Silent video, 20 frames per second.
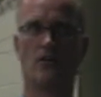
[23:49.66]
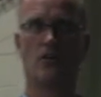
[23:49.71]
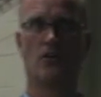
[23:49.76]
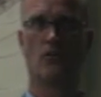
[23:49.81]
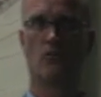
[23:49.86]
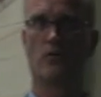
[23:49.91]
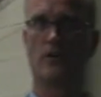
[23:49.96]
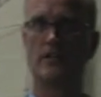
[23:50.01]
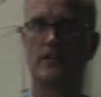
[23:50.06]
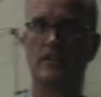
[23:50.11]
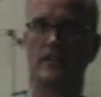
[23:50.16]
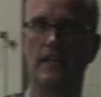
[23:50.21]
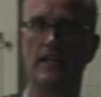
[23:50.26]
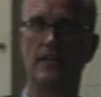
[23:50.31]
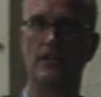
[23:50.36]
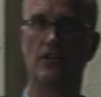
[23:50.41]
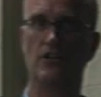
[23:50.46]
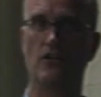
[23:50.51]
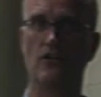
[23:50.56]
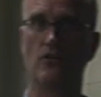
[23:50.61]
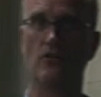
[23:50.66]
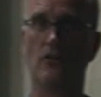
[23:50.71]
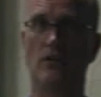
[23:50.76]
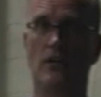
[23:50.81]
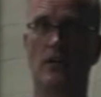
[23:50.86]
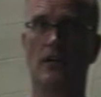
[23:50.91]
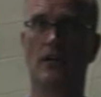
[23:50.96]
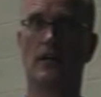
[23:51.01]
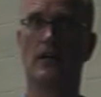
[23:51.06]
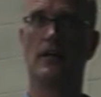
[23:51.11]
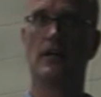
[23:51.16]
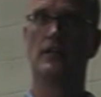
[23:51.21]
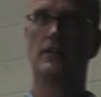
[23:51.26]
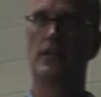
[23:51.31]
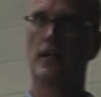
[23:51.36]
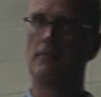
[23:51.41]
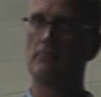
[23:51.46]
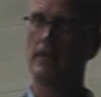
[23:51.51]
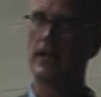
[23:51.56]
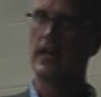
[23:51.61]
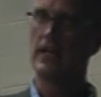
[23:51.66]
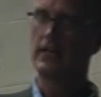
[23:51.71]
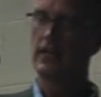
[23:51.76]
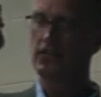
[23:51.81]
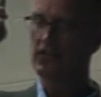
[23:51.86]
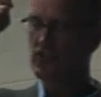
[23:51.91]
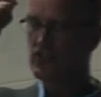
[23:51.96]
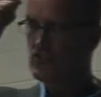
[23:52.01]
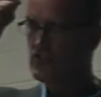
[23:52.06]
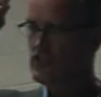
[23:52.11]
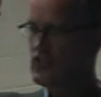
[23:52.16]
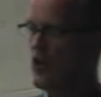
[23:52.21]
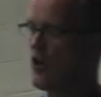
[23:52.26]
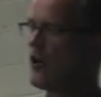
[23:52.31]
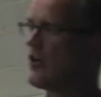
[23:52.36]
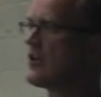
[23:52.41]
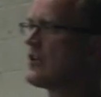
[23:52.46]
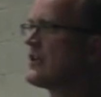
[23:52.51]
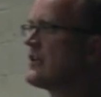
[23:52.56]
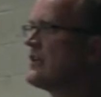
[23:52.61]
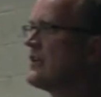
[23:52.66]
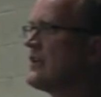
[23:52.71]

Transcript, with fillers: What did they do? They made a solid